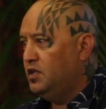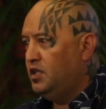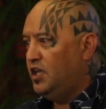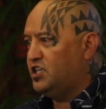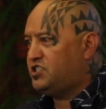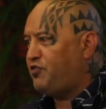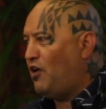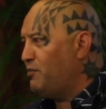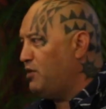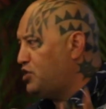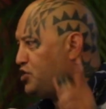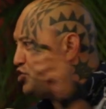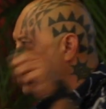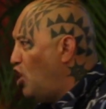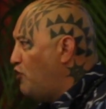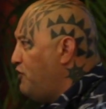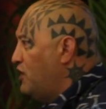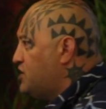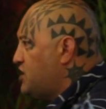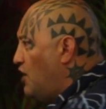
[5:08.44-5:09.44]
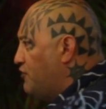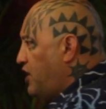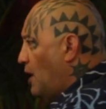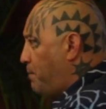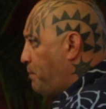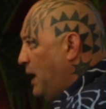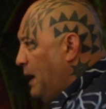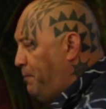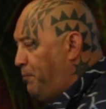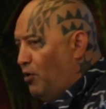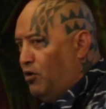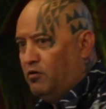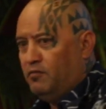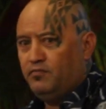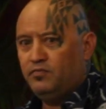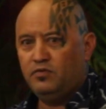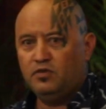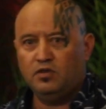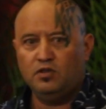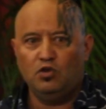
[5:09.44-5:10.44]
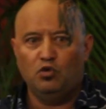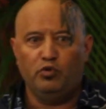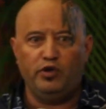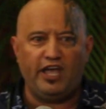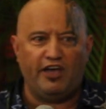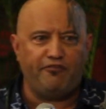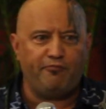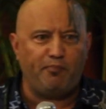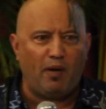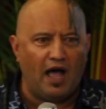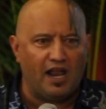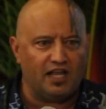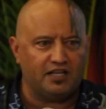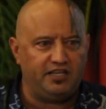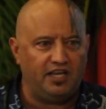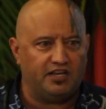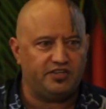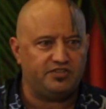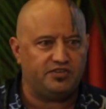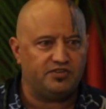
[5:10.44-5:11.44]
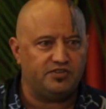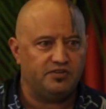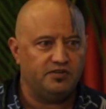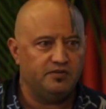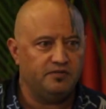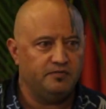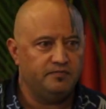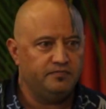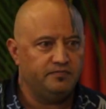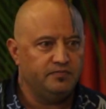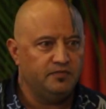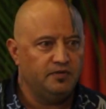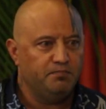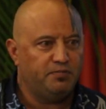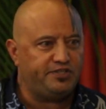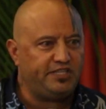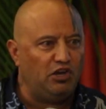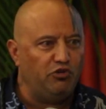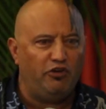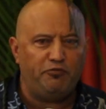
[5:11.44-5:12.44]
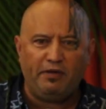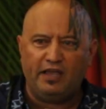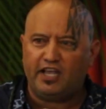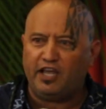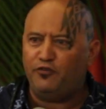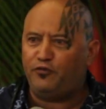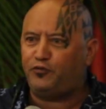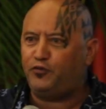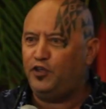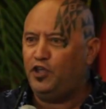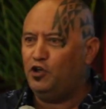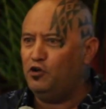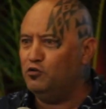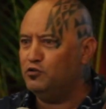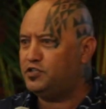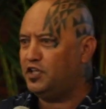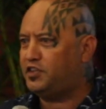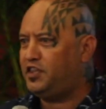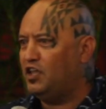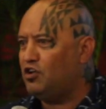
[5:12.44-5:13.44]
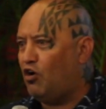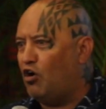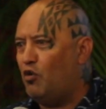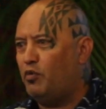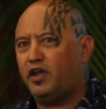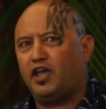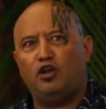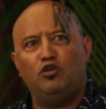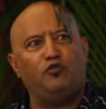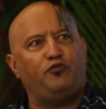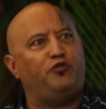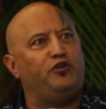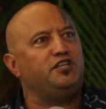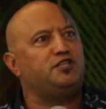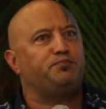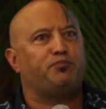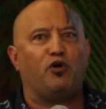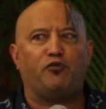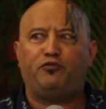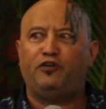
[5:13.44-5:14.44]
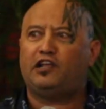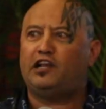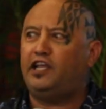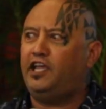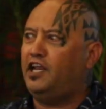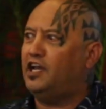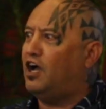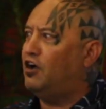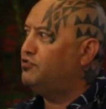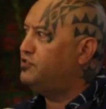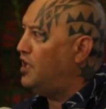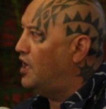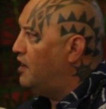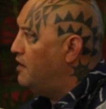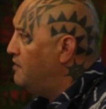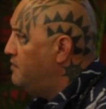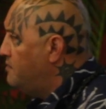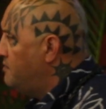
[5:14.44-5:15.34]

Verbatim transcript: It's from the service of the people we have politics. But see, we've been confused. They think, oh, we gotta look for this perfect lead out there.